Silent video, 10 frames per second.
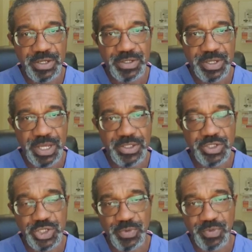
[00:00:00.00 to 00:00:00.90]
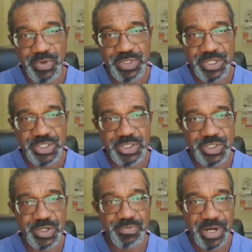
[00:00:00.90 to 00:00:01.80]
how the drum moves in relation to
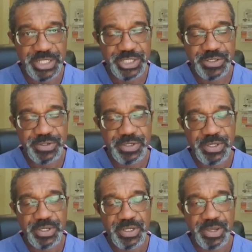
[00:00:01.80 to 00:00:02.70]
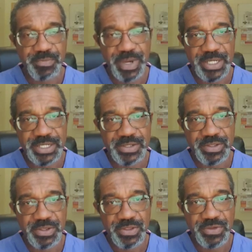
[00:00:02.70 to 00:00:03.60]
the pressure imparted
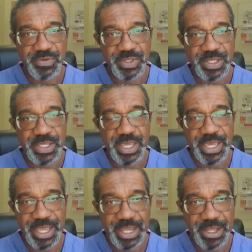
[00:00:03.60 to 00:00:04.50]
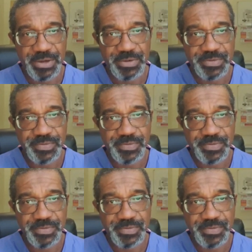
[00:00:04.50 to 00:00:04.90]
through the air canal,